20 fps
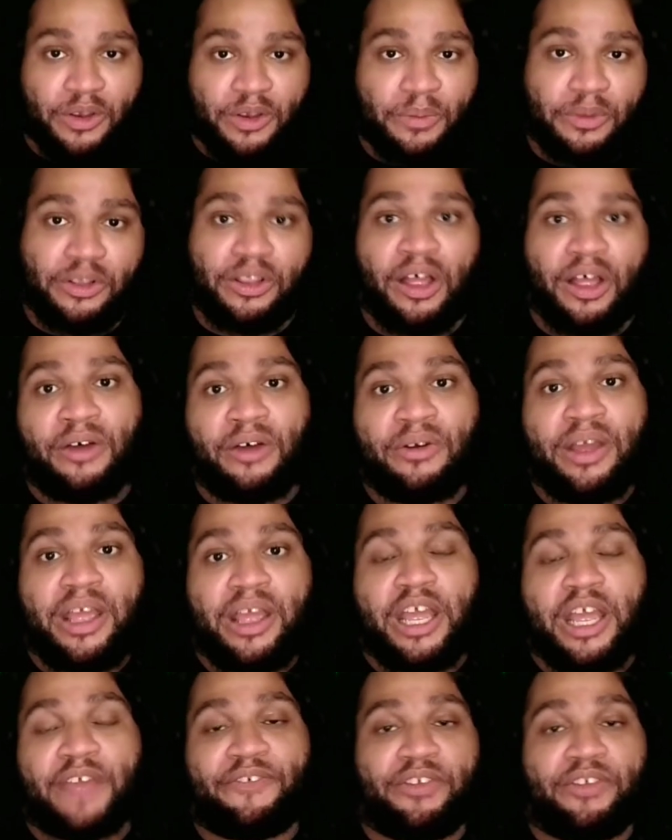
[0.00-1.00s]
below.
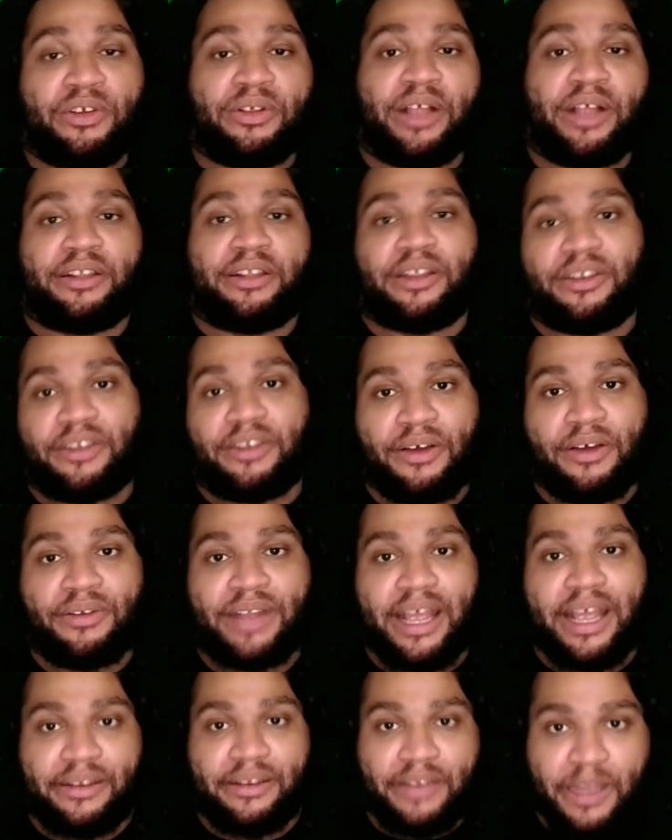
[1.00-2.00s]
If you would like to
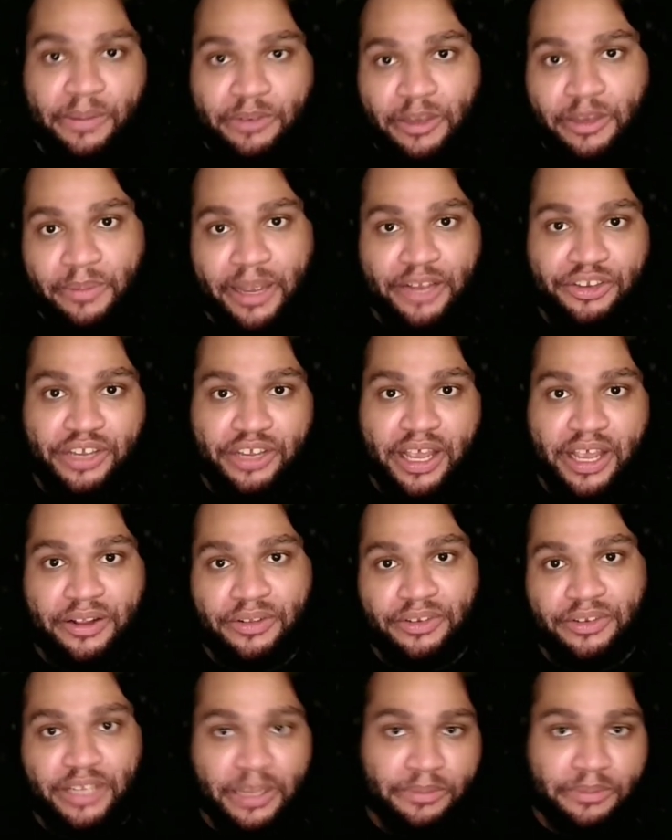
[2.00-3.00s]
donate, tip to my
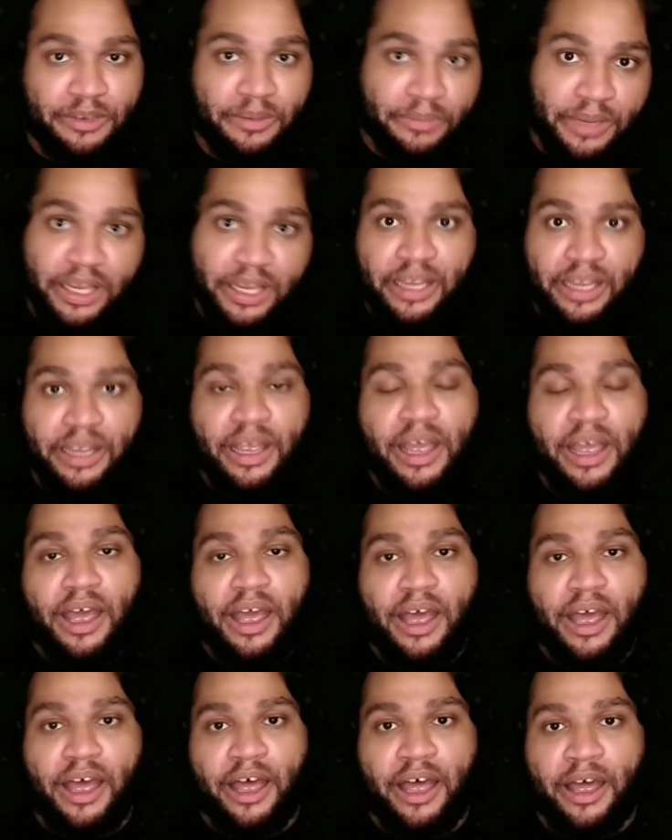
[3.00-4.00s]
channel, tip to me,
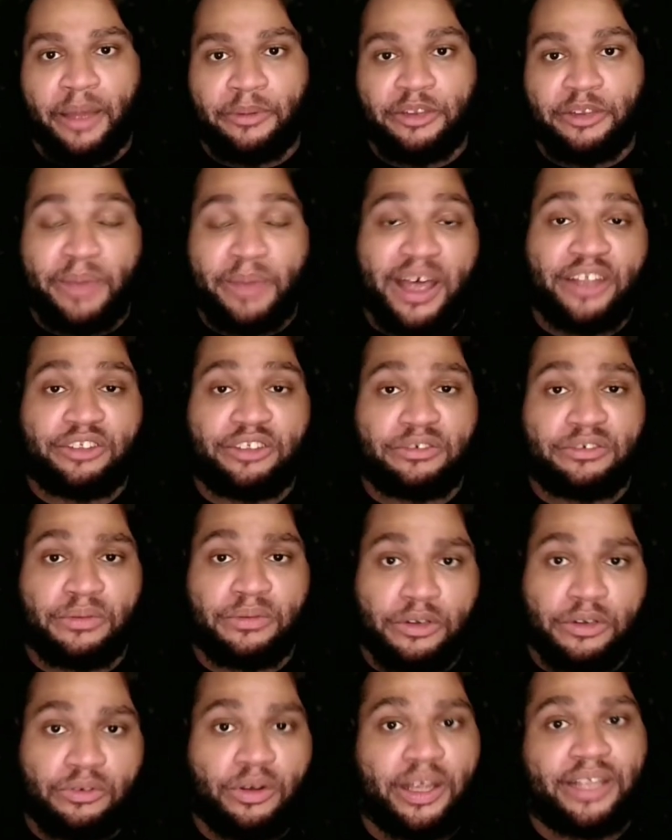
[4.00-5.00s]
um, sponsor
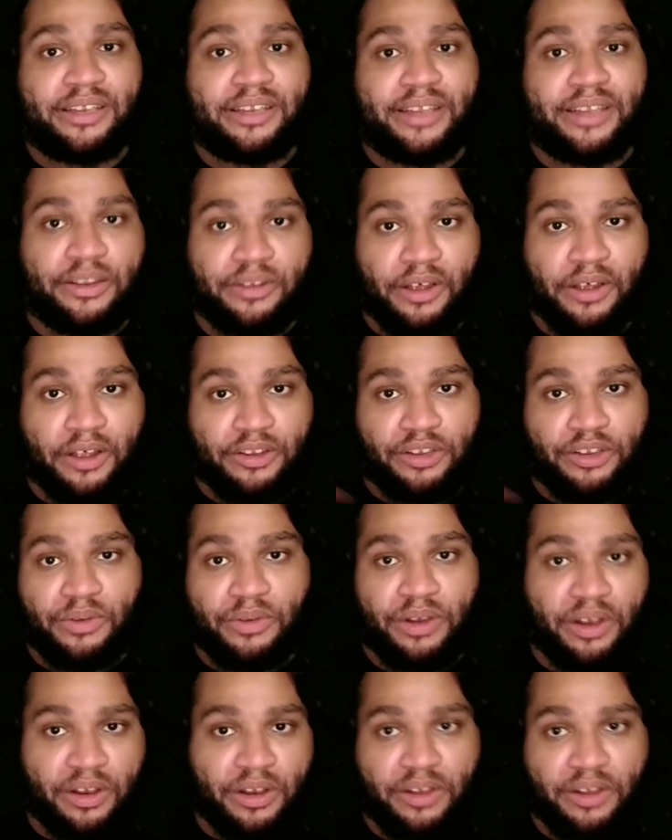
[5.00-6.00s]
request, that's also
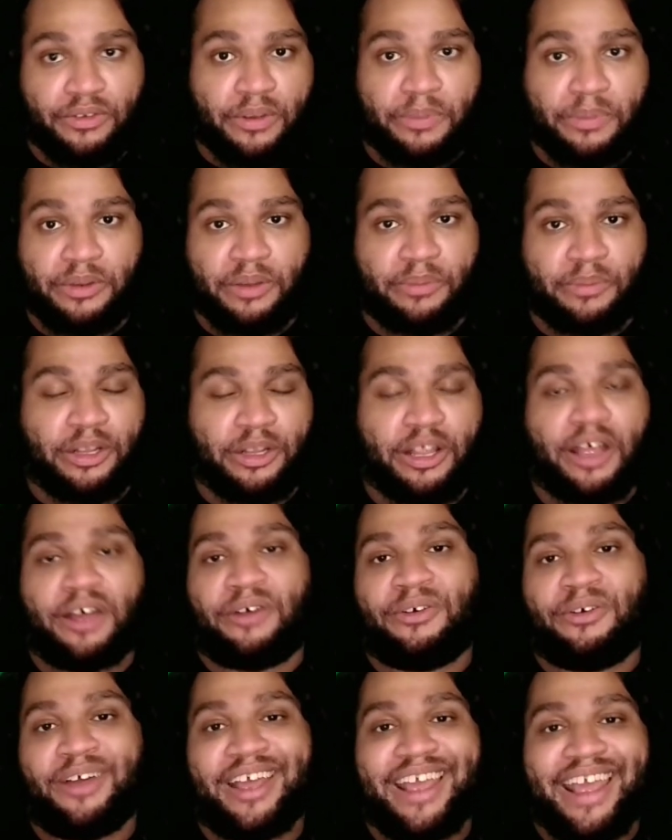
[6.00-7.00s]
in the description
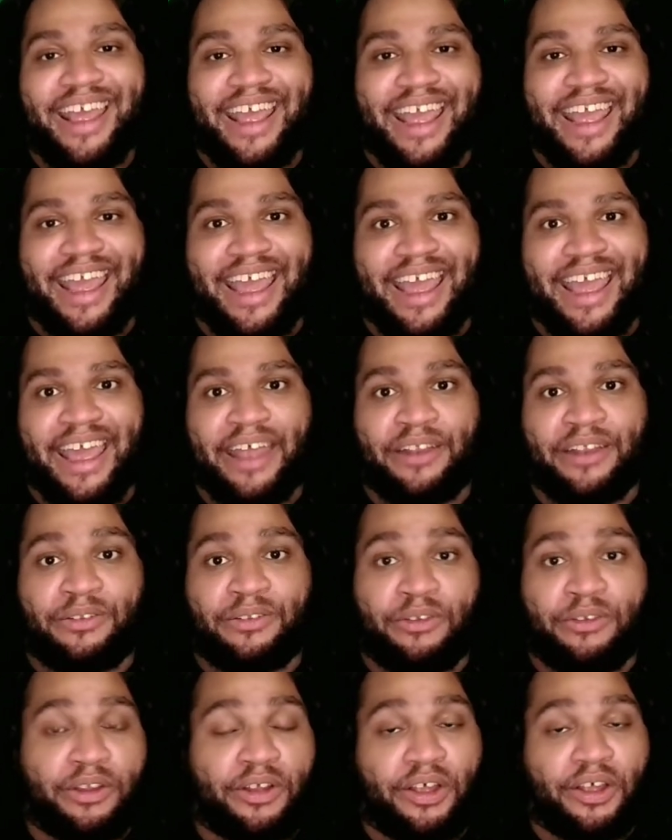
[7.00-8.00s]
below. And you
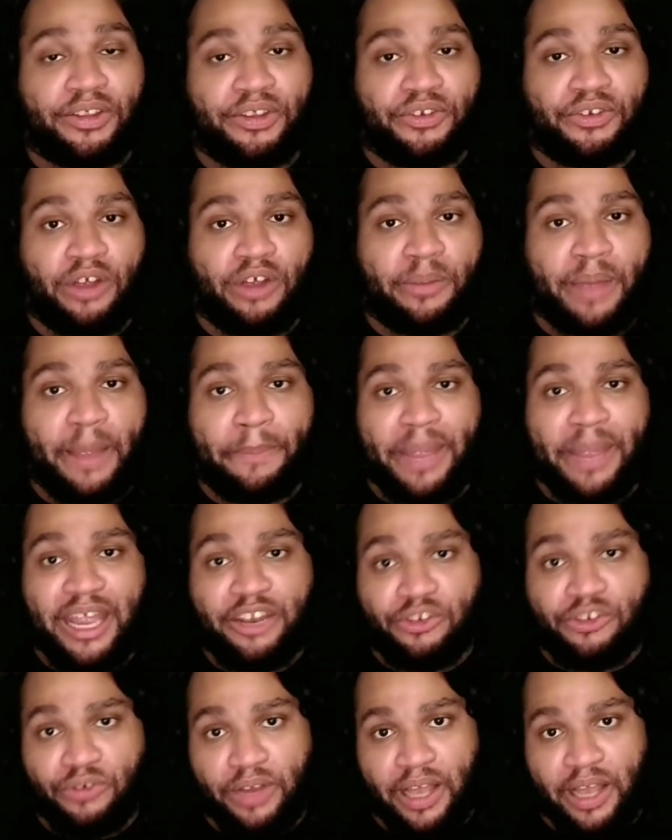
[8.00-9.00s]
can also join my
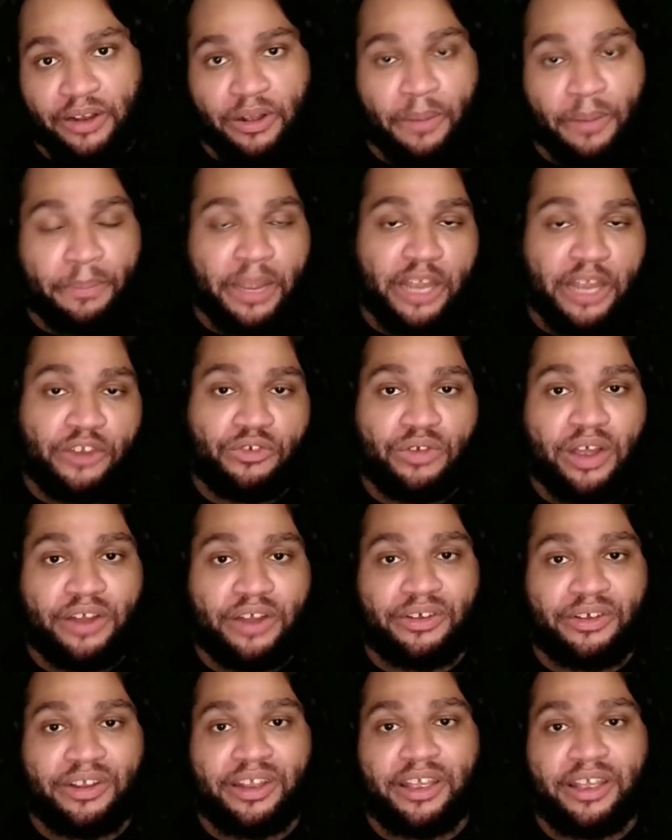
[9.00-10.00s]
Patreon. On Patreon, you're
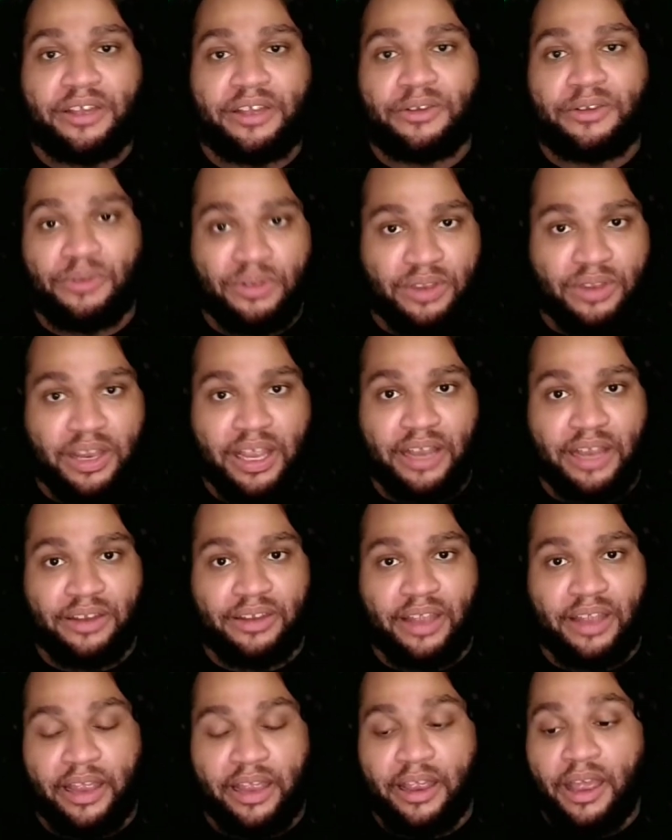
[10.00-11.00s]
going to get cool things
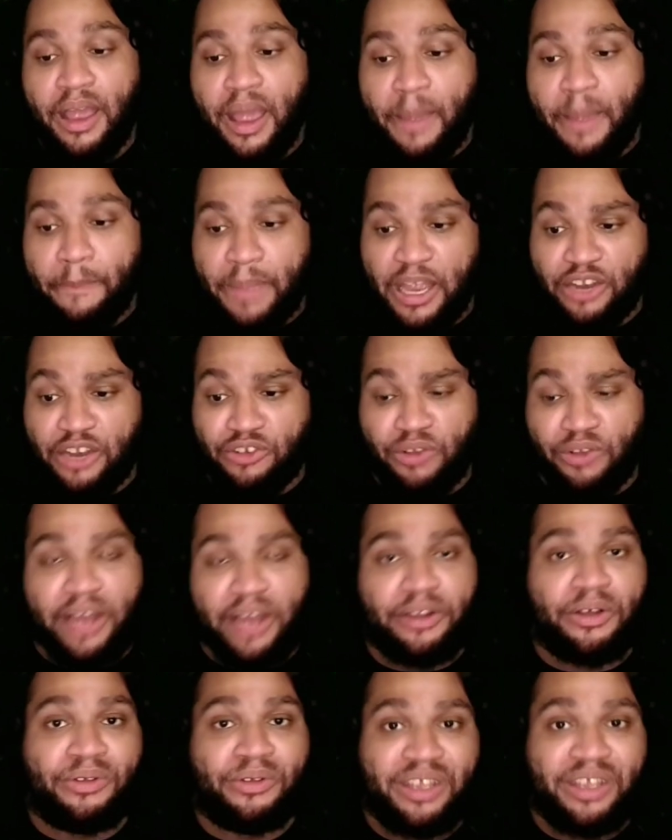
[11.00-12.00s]
like
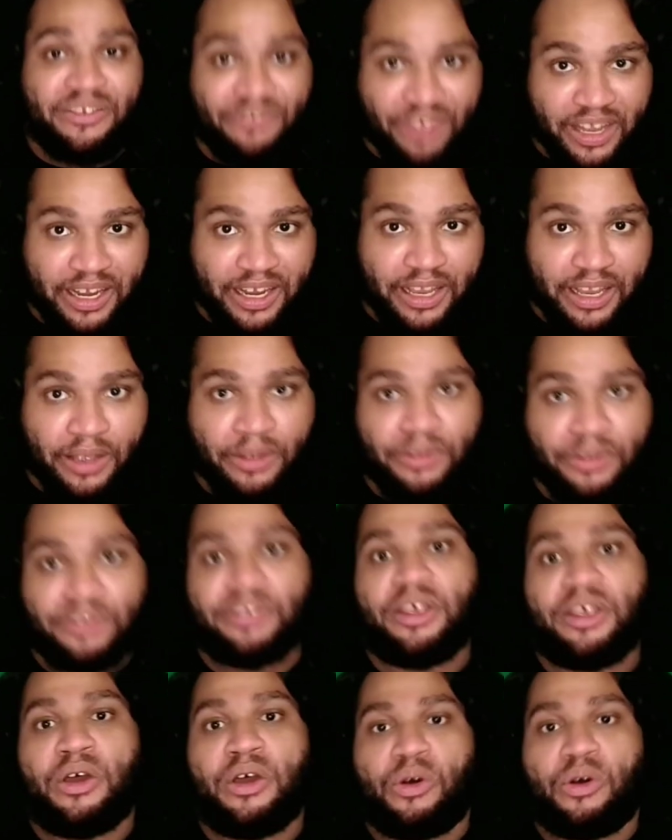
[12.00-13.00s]
Patreon-only videos
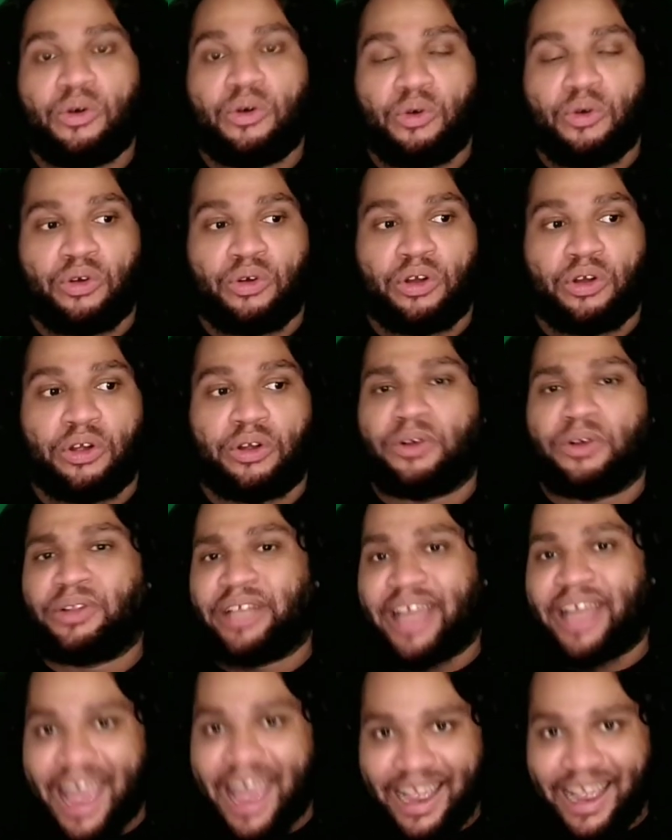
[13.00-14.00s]
or
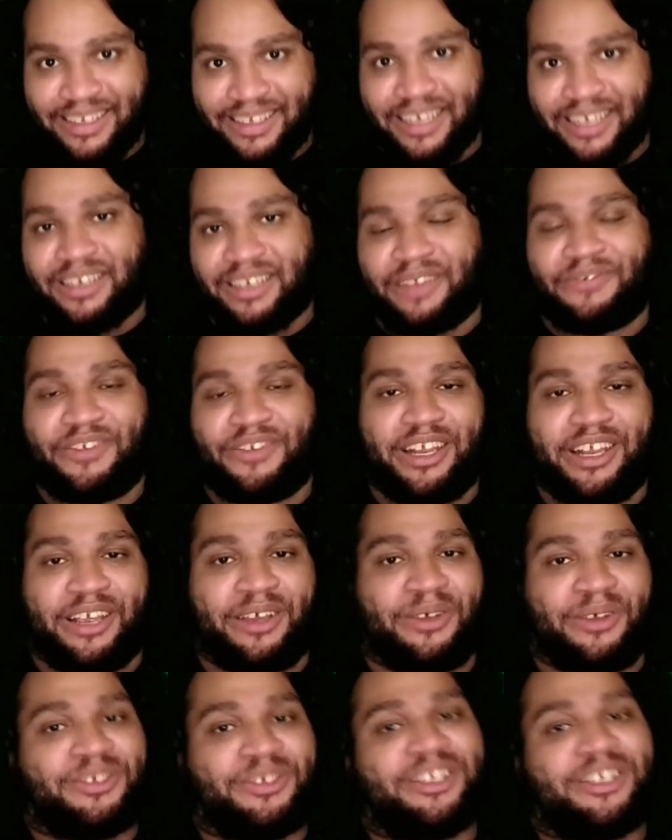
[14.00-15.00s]
early access to
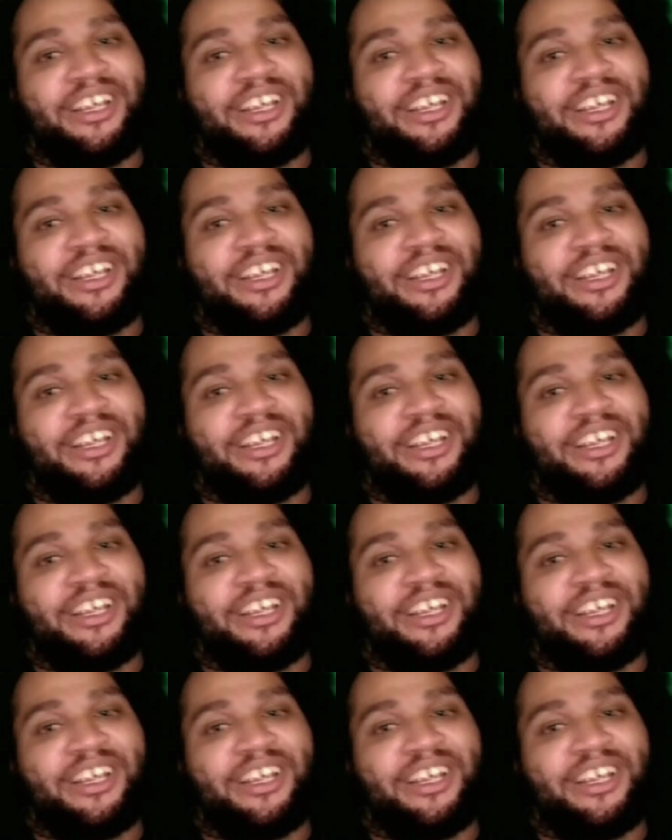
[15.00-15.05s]
videos.